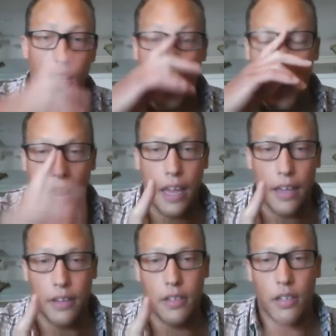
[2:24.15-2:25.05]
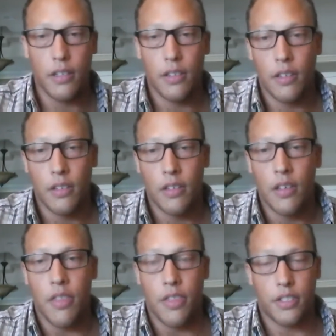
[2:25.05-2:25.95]
and
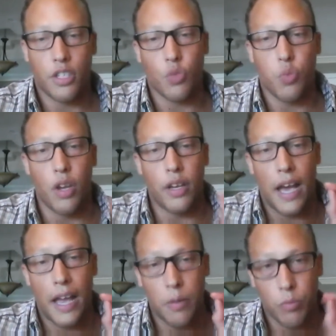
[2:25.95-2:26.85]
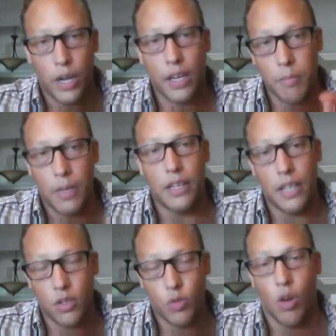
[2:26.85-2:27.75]
this is what I am recommending
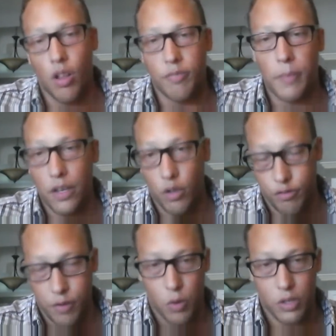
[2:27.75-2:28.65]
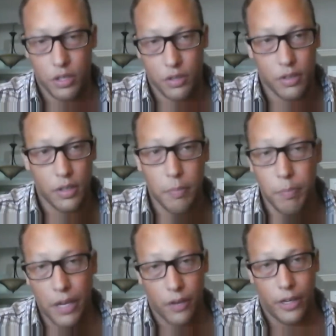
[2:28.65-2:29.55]
to all of my new folks,
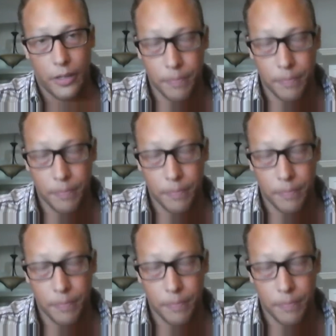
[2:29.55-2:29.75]
period.